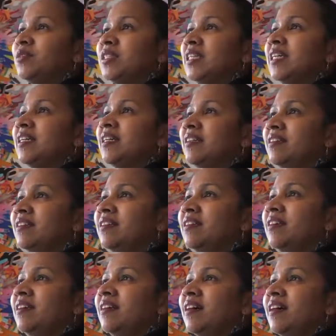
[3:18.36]
outside.
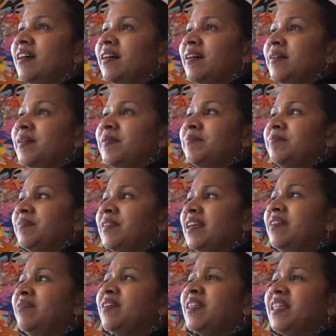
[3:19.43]
Um,
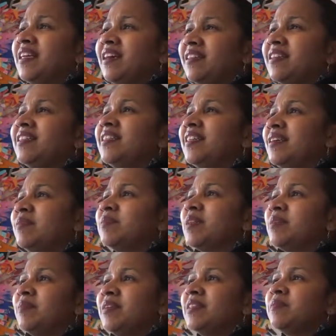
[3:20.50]
even the other
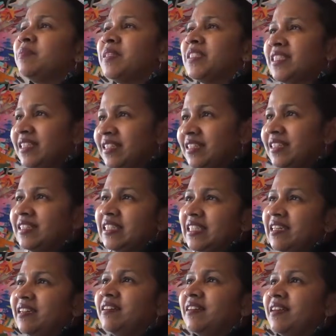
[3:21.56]
times, I mean, especially this
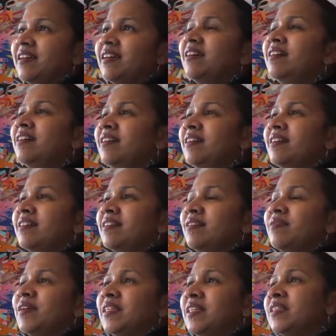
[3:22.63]
area,
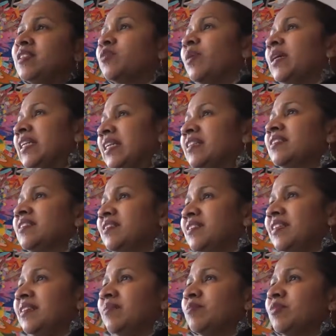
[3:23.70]
the weather is quite
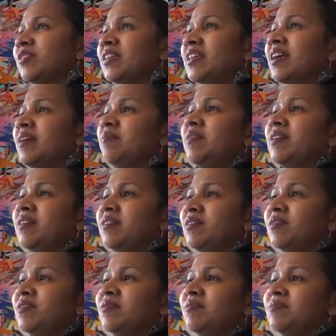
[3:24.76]
extreme, so it can be,
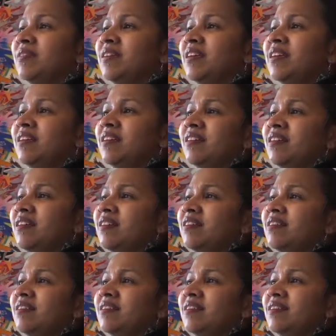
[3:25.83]
you know, it,
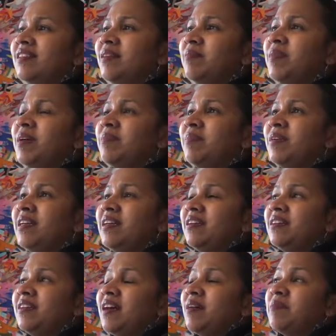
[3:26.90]
there might
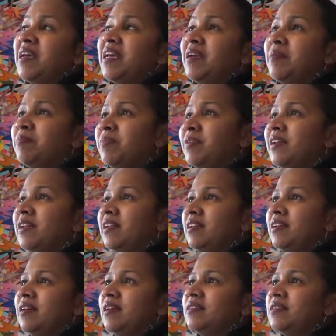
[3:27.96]
be come April
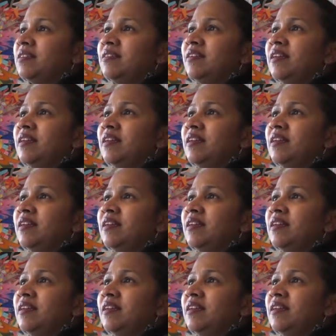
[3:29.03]
it gets